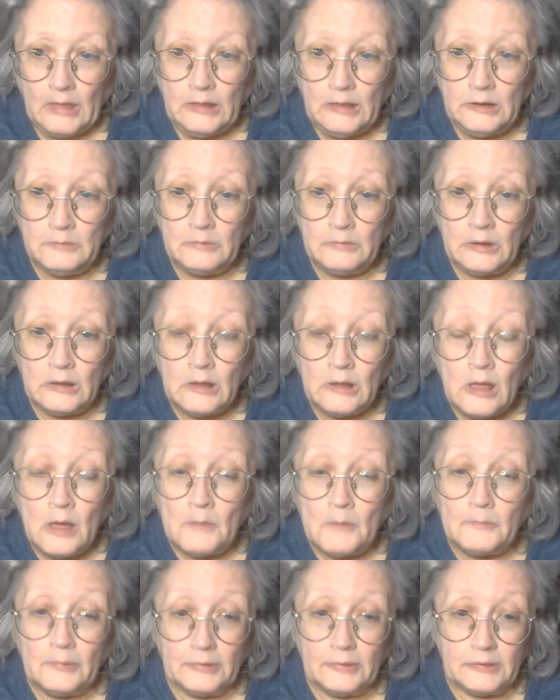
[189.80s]
Anyway,
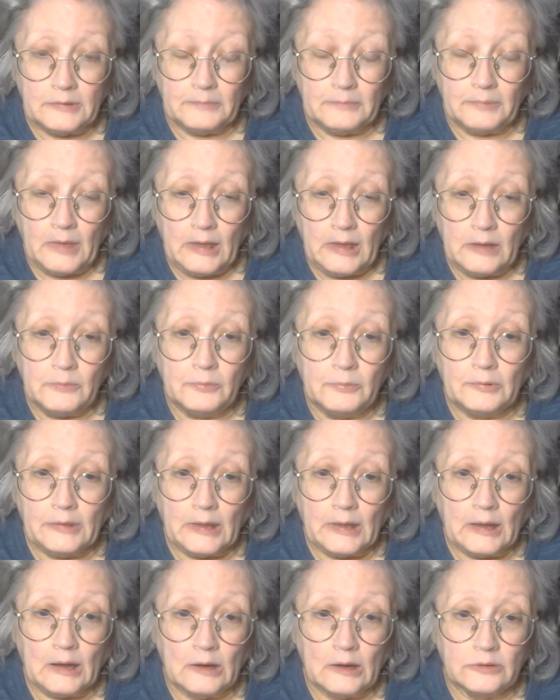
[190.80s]
but the pay for
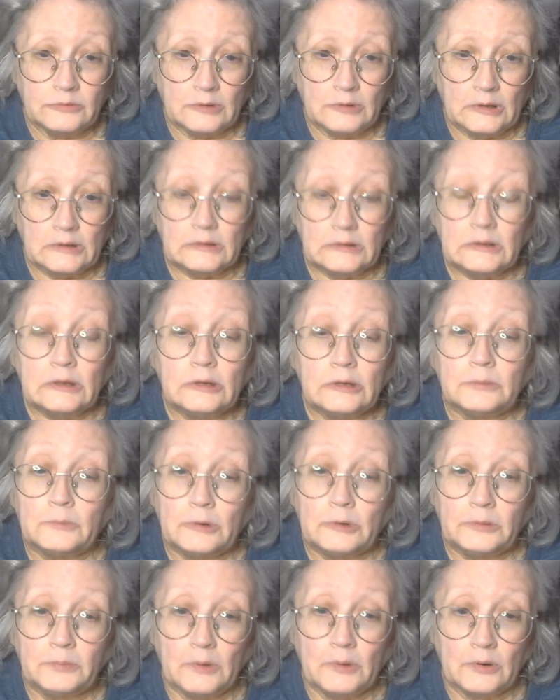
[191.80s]
the AI studies is
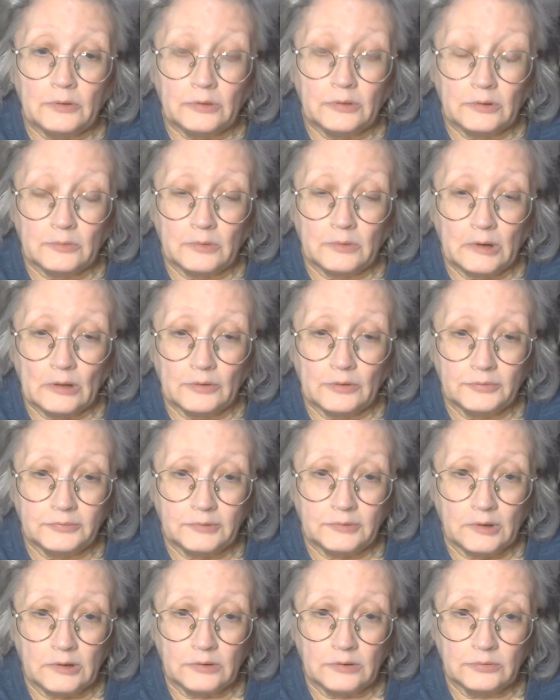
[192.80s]
much better than the regular
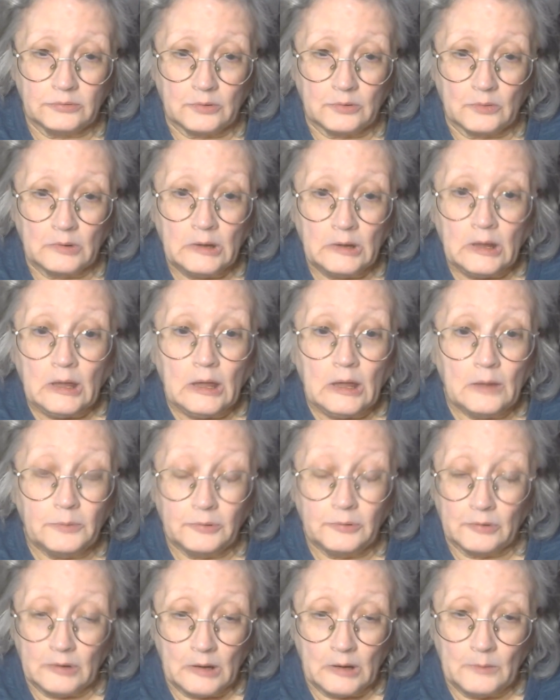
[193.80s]
studies. So if
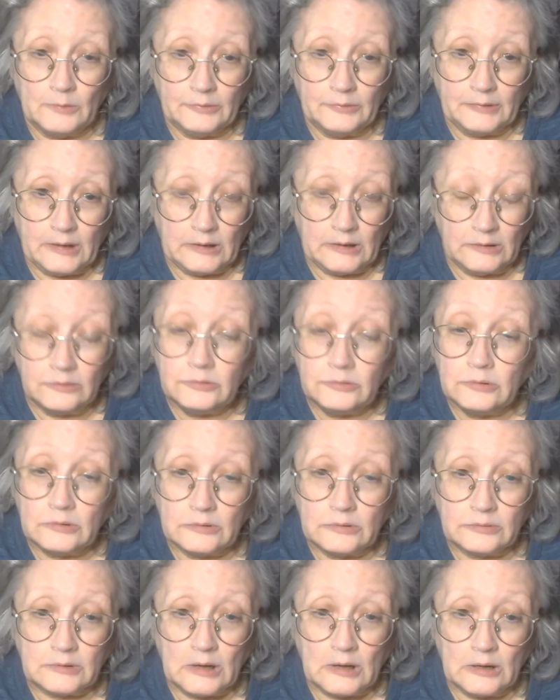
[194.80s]
you are able to get into
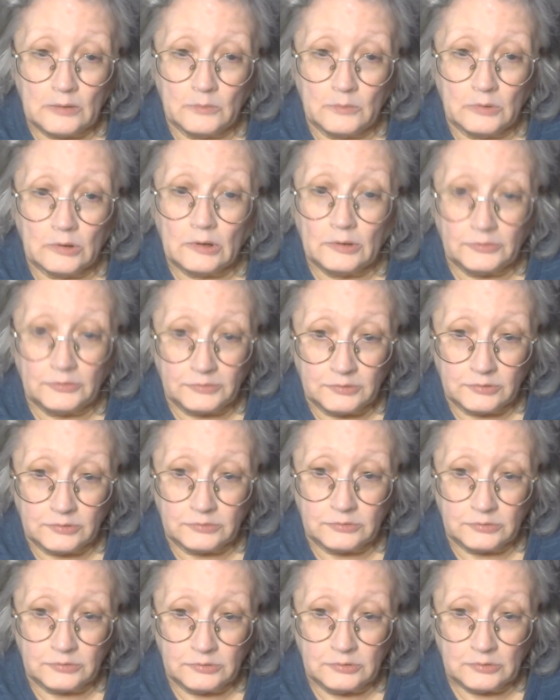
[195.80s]
this kind of work, it's
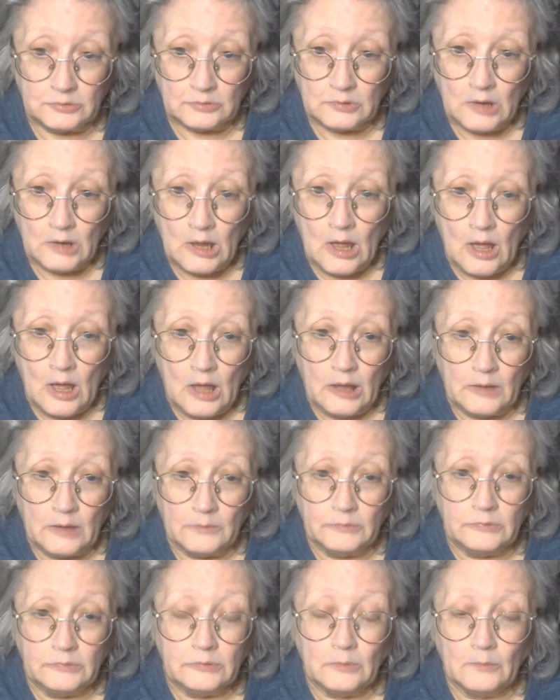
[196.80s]
good to do.
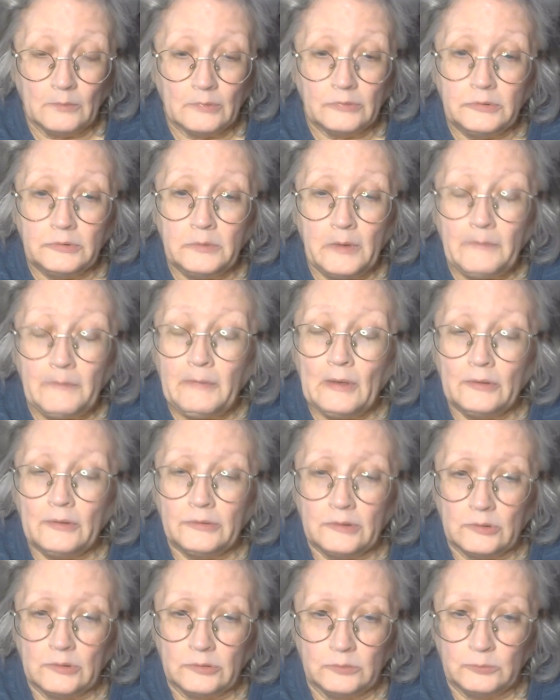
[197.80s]
Even you may be able
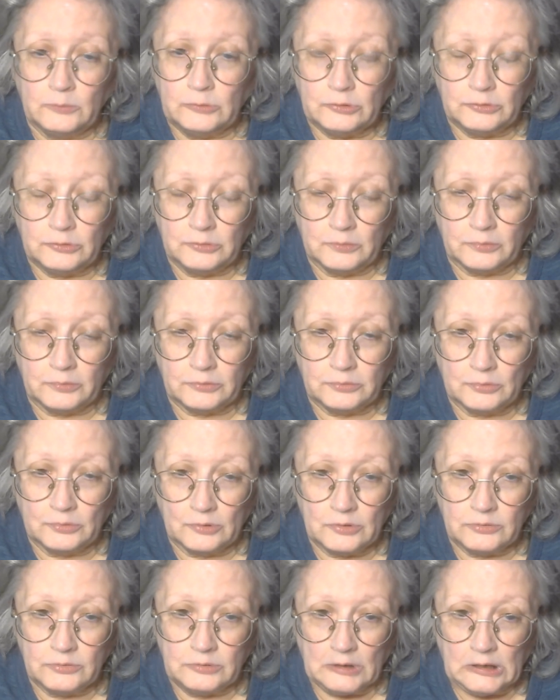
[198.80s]
to even just do
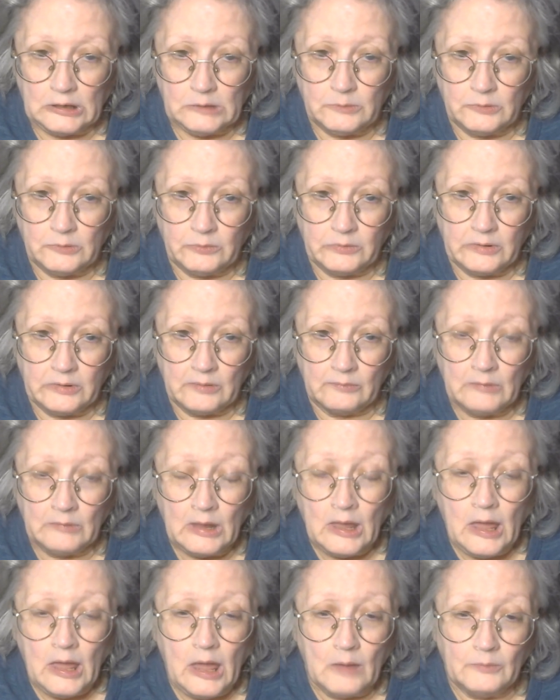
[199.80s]
shorter studies, but if you're
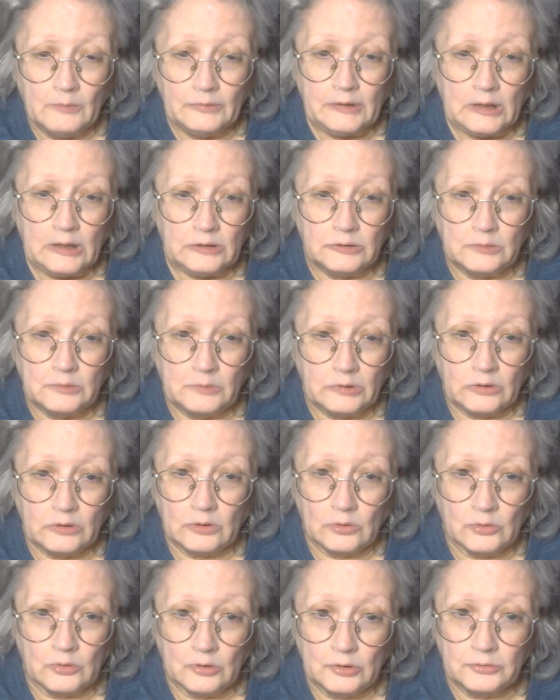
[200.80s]
able to get into one of
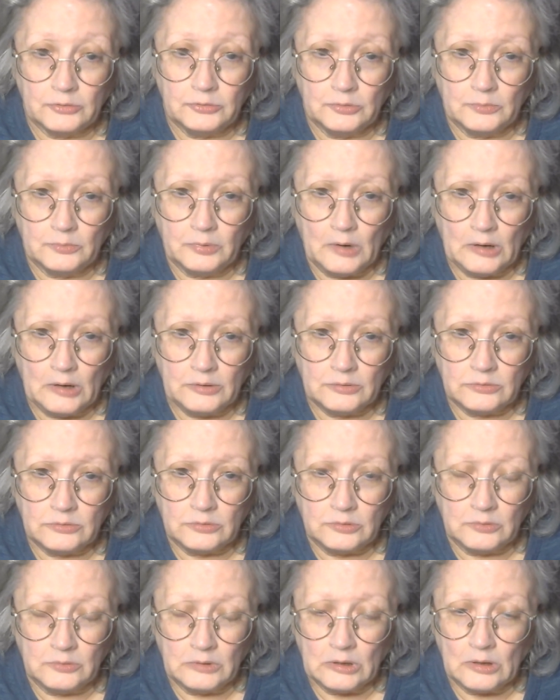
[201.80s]
the longer term projects,
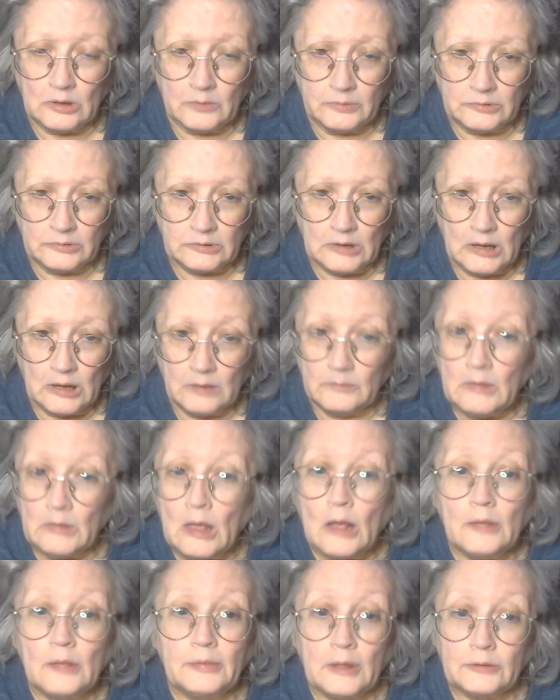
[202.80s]
doing it over time,
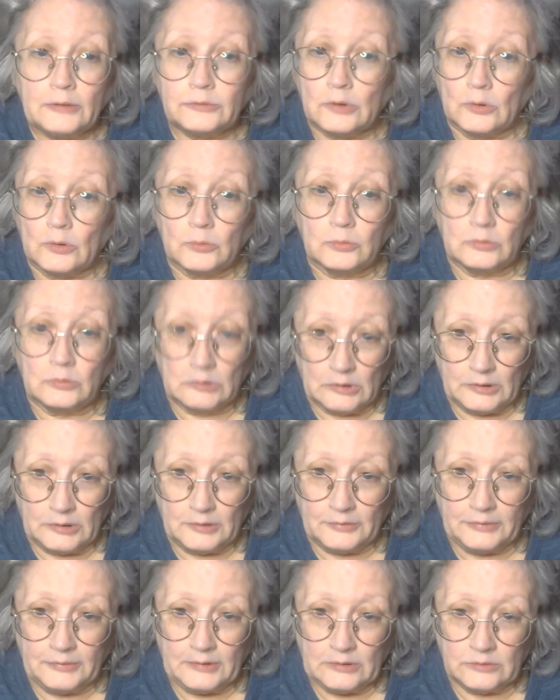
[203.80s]
that's a really
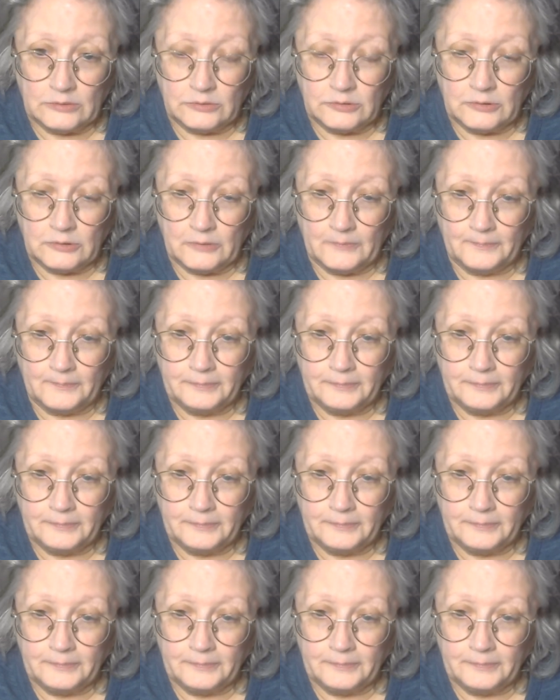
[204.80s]
good thing to do.